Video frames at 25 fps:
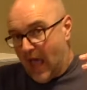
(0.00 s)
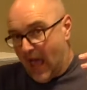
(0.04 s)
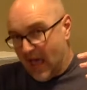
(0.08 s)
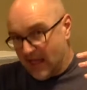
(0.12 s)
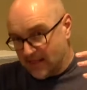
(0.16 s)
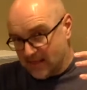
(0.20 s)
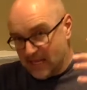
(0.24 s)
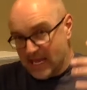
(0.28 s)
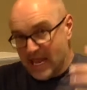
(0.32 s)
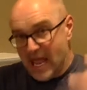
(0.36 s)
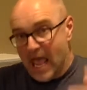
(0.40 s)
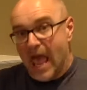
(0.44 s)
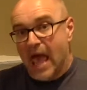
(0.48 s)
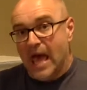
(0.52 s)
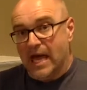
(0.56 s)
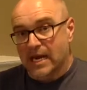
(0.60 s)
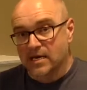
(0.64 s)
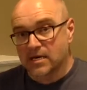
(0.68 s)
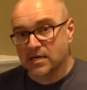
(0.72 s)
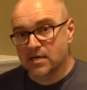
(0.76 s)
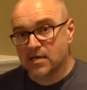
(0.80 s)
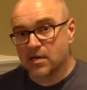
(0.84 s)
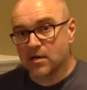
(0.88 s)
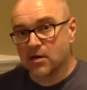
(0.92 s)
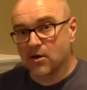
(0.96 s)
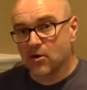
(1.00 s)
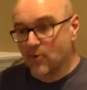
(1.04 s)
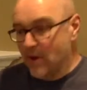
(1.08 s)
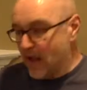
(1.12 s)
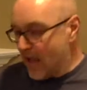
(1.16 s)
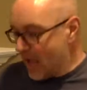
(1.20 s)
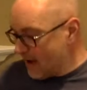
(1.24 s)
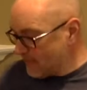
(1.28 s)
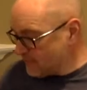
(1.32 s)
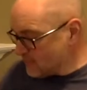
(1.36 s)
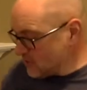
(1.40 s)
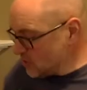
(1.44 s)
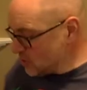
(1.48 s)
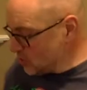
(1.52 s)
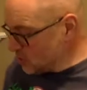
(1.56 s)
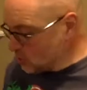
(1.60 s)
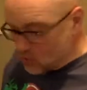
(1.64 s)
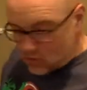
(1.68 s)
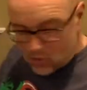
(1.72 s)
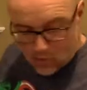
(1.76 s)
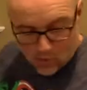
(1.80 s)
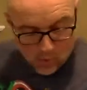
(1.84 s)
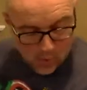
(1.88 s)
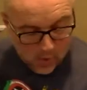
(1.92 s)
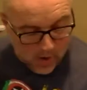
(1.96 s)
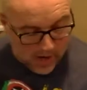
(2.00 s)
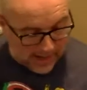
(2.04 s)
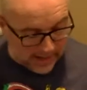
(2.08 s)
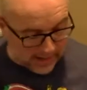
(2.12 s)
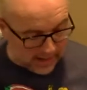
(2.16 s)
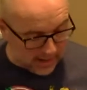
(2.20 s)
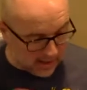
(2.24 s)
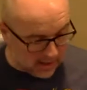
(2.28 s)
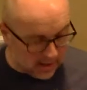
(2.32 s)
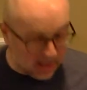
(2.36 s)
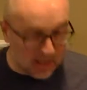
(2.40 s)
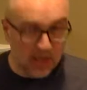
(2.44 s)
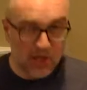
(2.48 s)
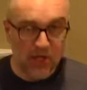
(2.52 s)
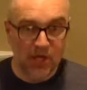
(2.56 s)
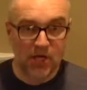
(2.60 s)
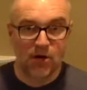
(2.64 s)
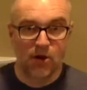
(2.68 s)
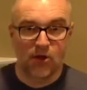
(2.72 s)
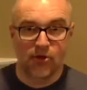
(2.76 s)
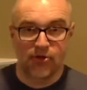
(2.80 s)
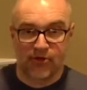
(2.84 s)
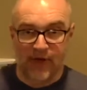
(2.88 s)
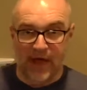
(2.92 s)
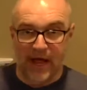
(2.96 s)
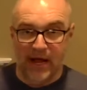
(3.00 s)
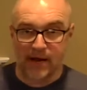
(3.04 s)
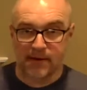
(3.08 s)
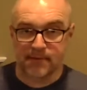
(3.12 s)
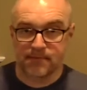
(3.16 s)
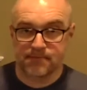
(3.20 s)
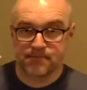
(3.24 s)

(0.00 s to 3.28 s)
At the end, we have to do one little thing.